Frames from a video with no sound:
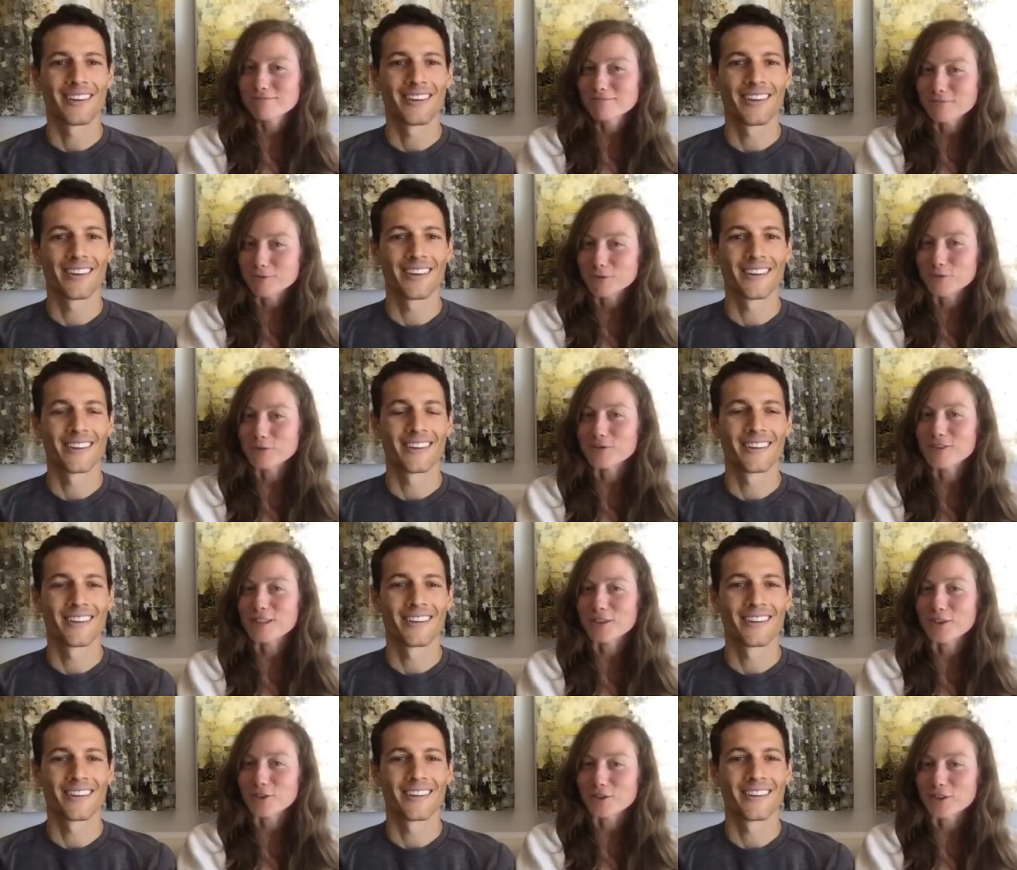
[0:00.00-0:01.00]
Speaker 1: yeah. foods
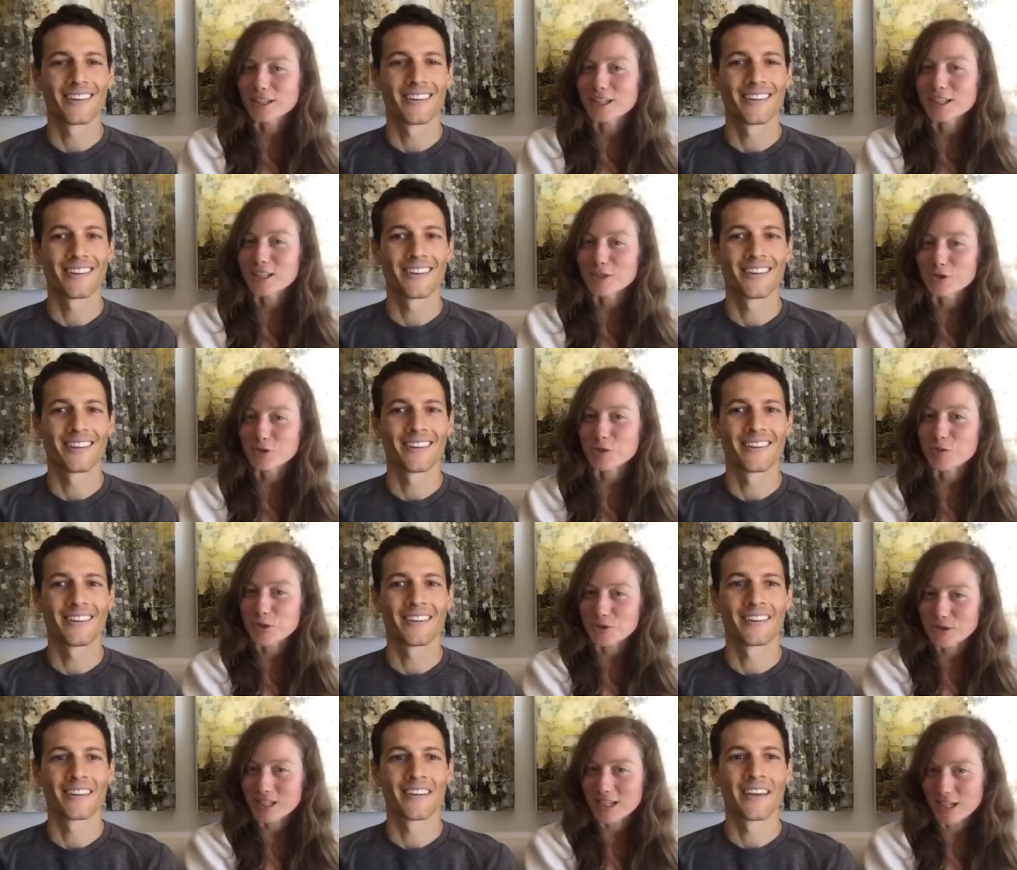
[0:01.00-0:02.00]
that are going to
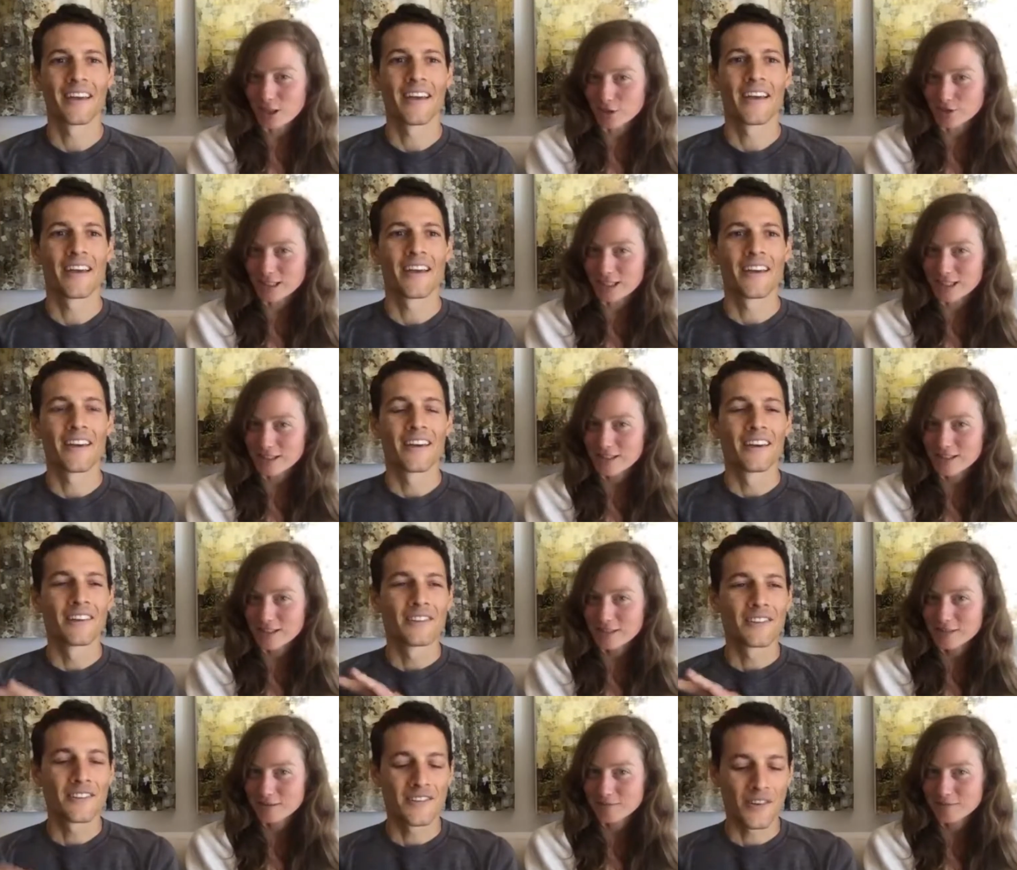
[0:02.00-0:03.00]
contribute to illness.
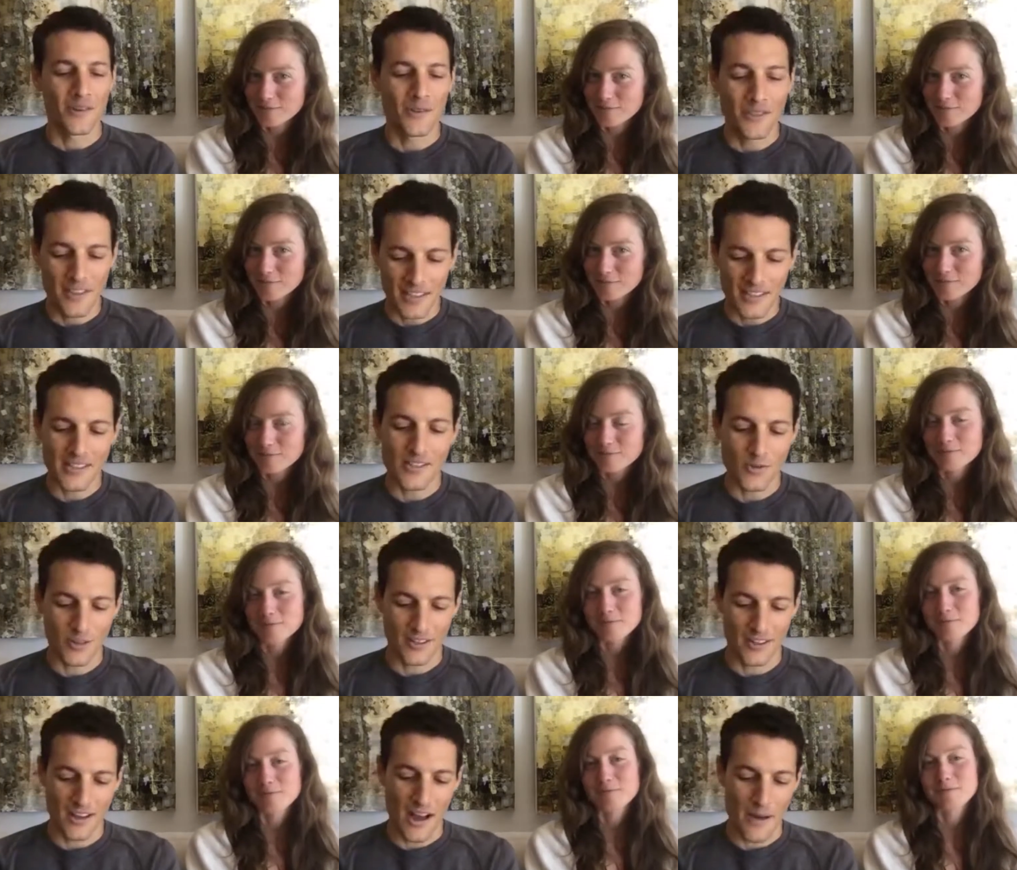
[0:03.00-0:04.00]
Speaker 2: So this is
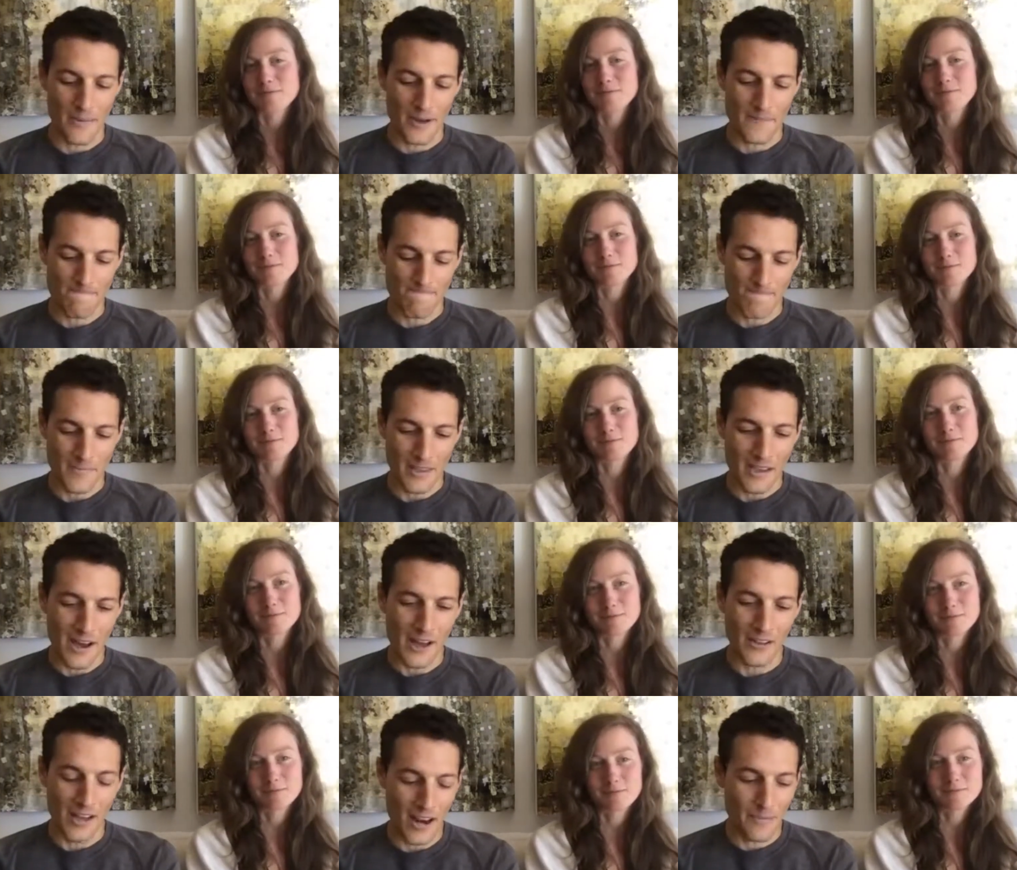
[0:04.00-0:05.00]
really common.
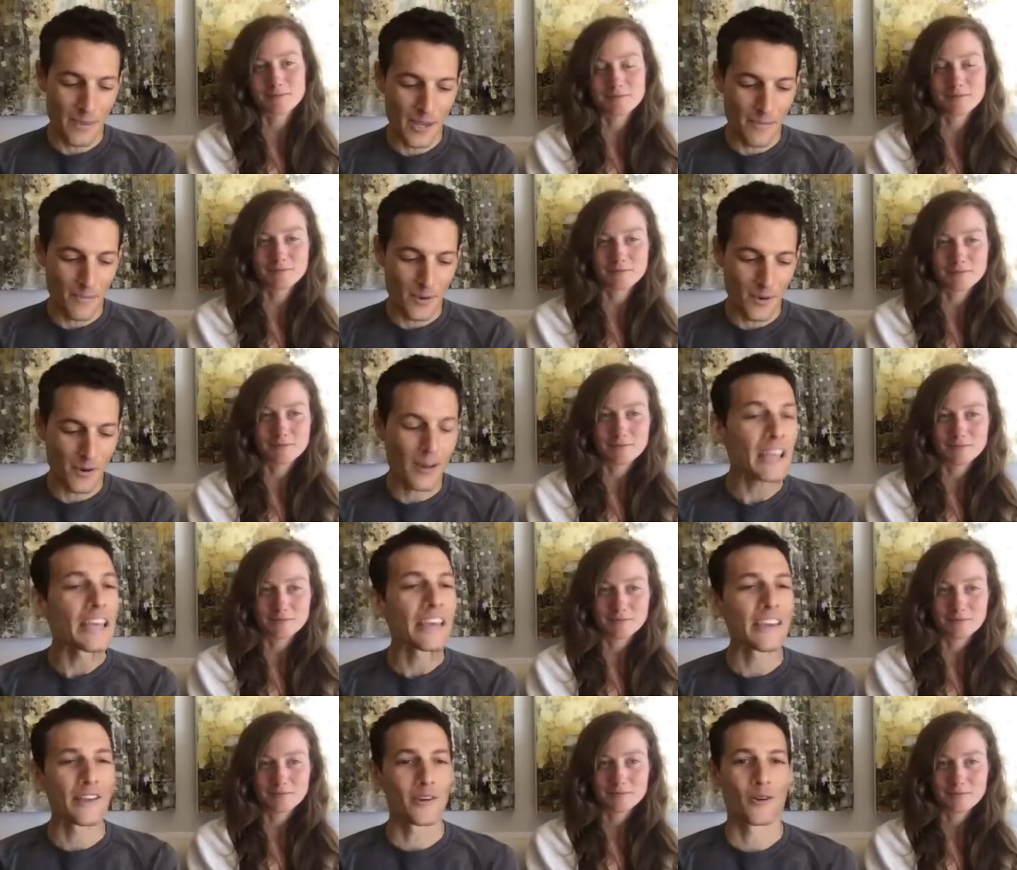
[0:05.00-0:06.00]
A lot of people
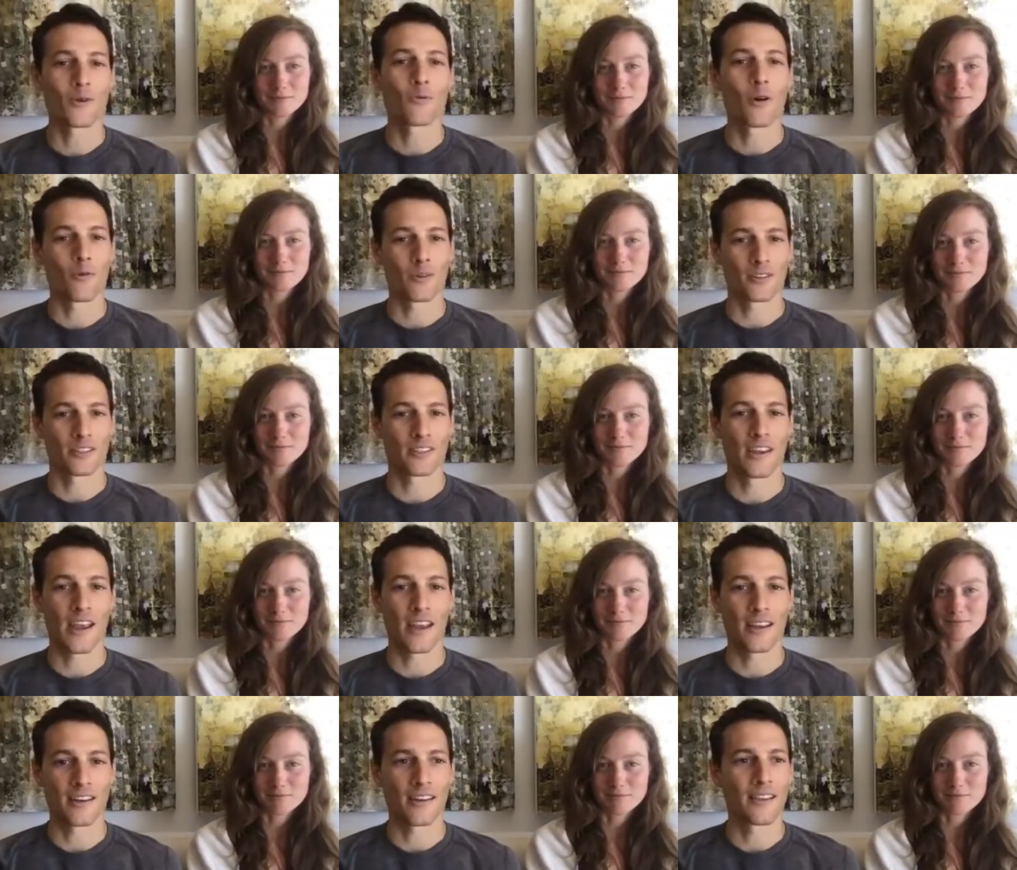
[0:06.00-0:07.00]
hear what we're
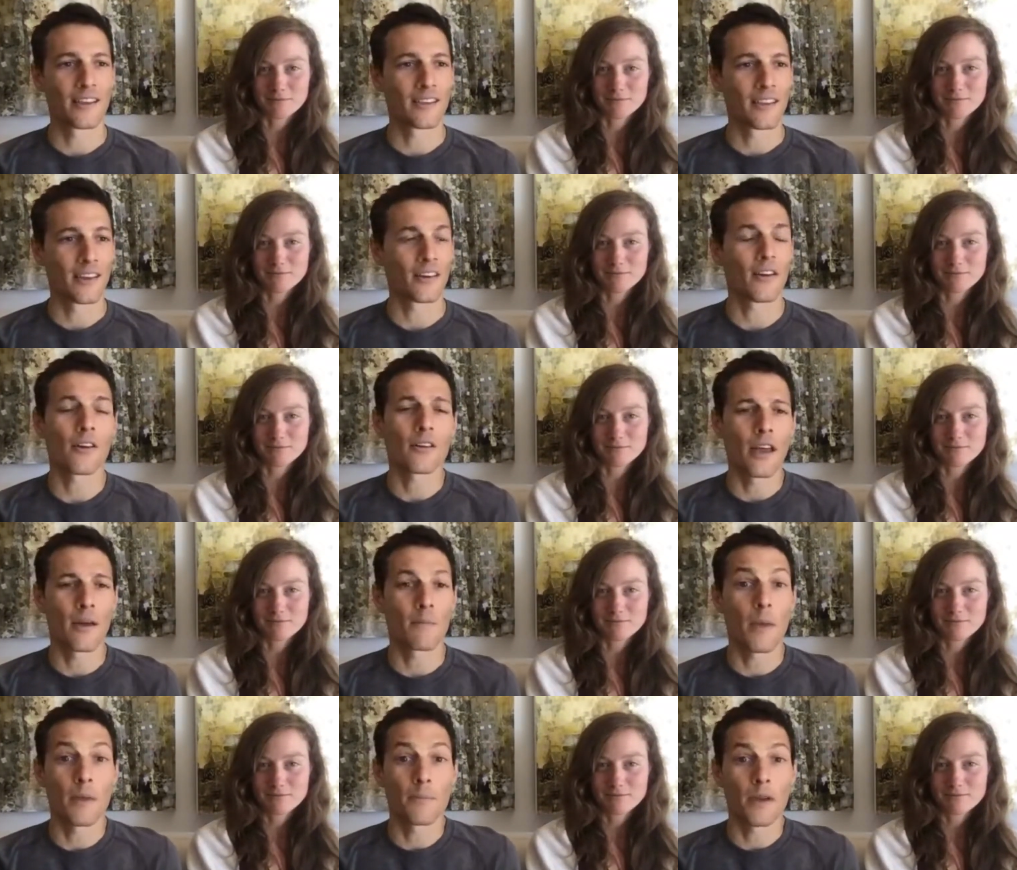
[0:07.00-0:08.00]
saying and they think, okay,
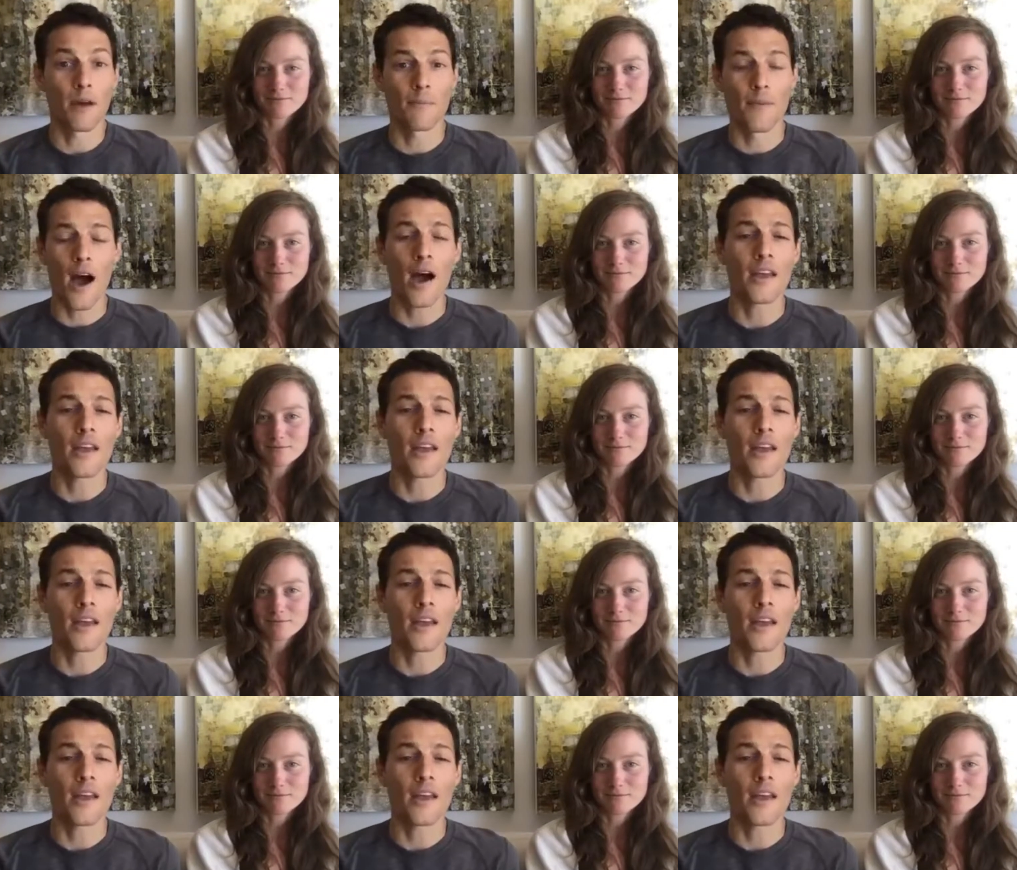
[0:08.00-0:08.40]
maybe I'm not